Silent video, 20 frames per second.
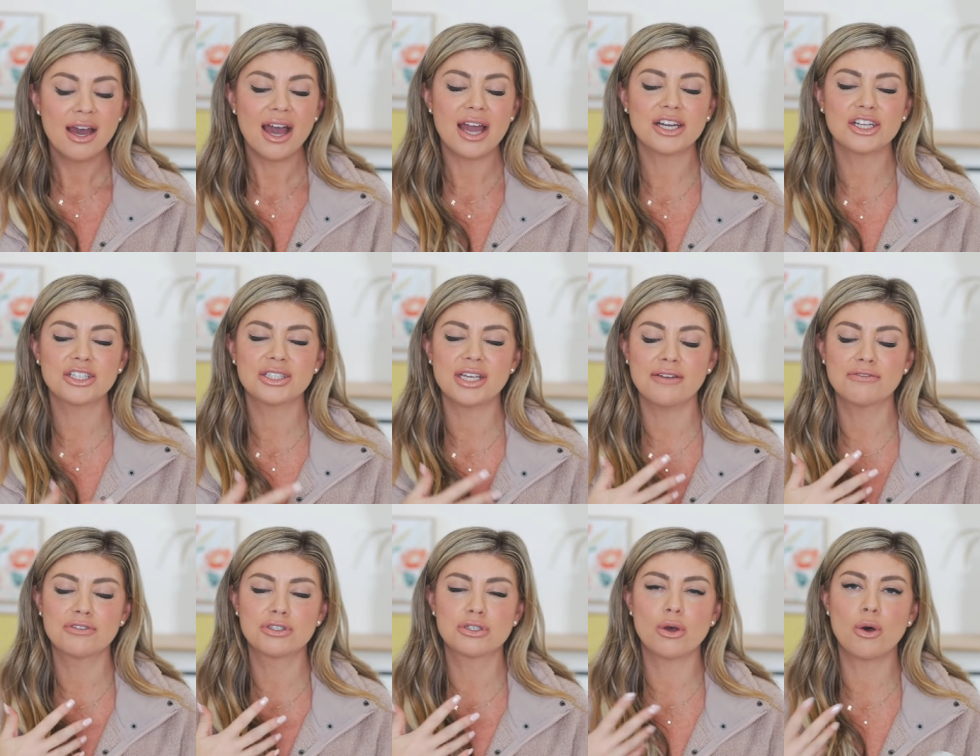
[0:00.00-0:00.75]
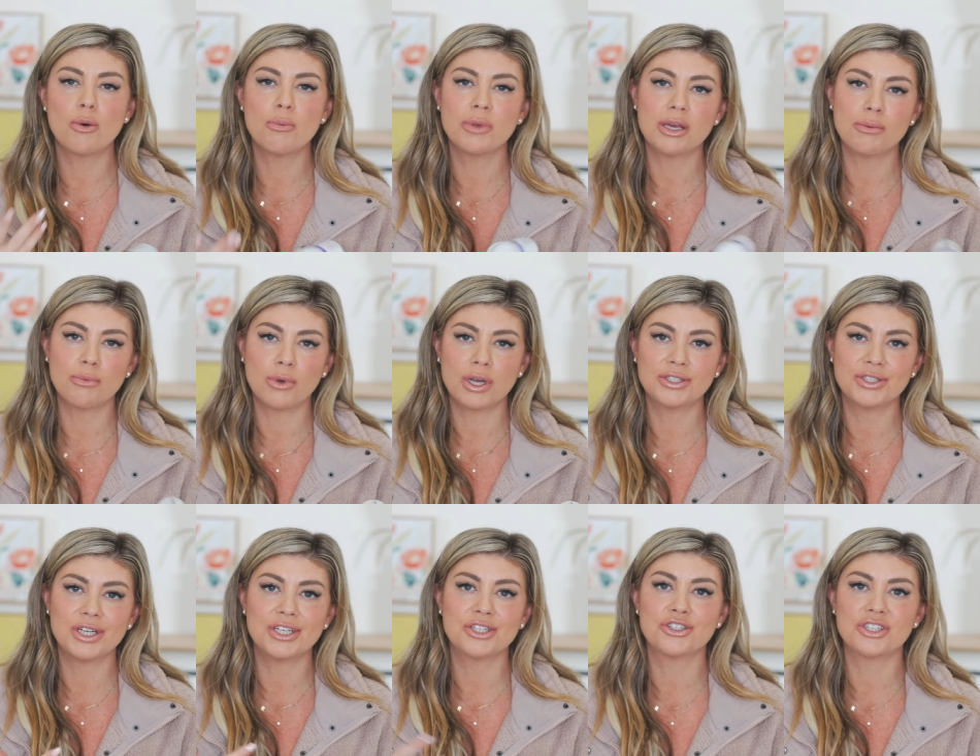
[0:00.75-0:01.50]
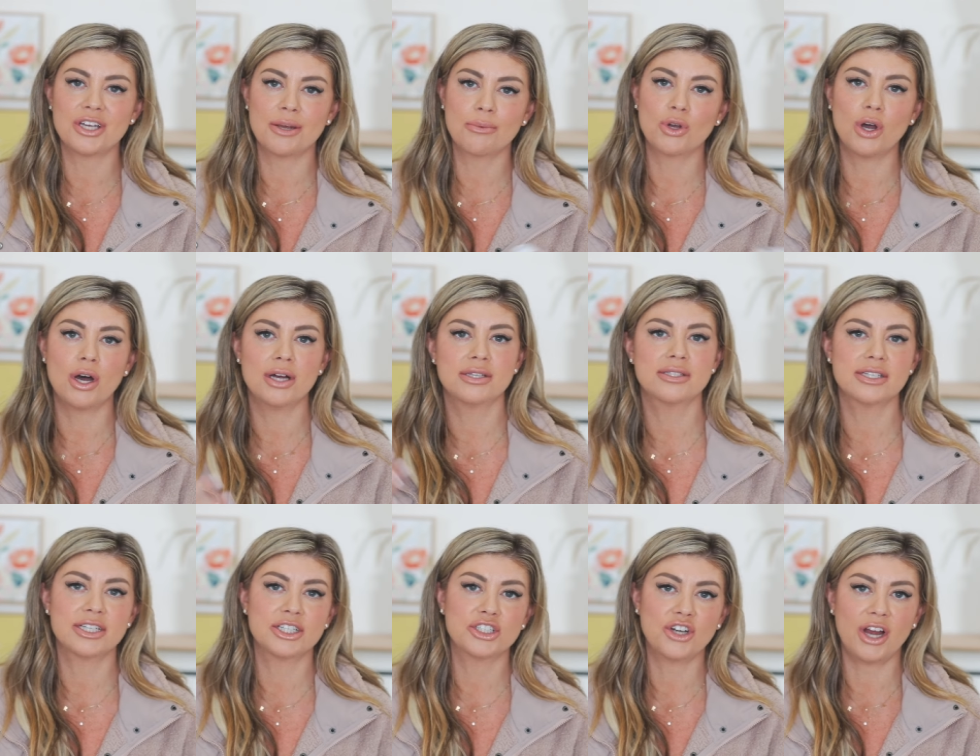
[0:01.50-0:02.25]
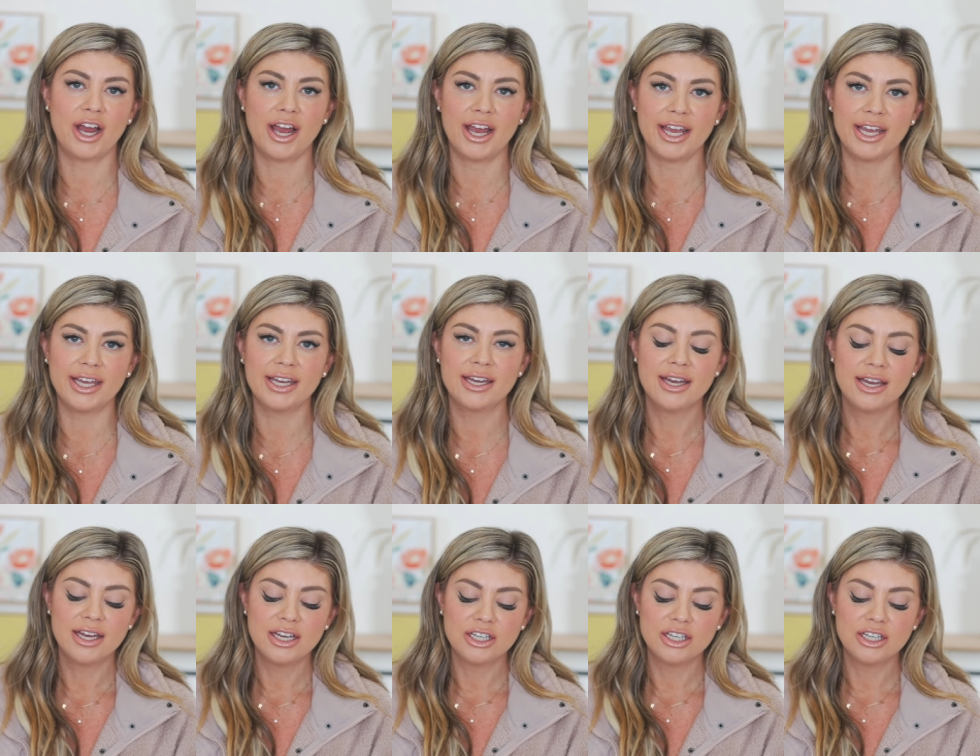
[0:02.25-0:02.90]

I just have so many moisturizers that I'm constantly trying,